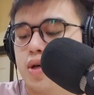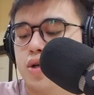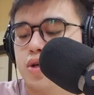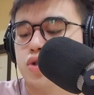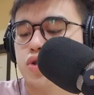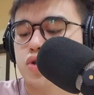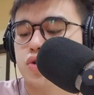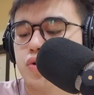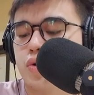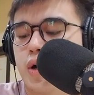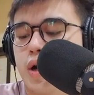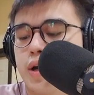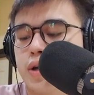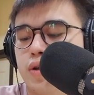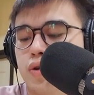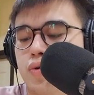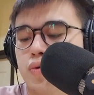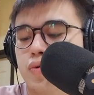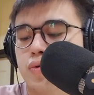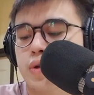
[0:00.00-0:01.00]
So I
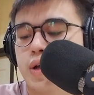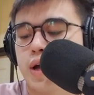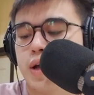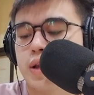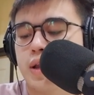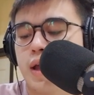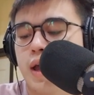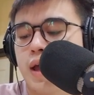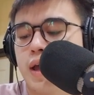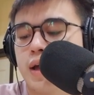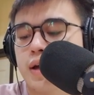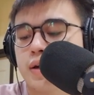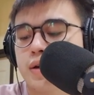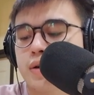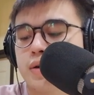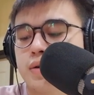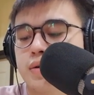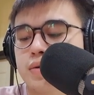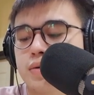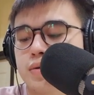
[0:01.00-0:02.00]
know that
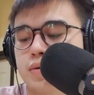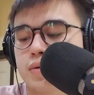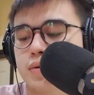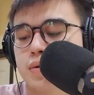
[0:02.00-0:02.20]
angle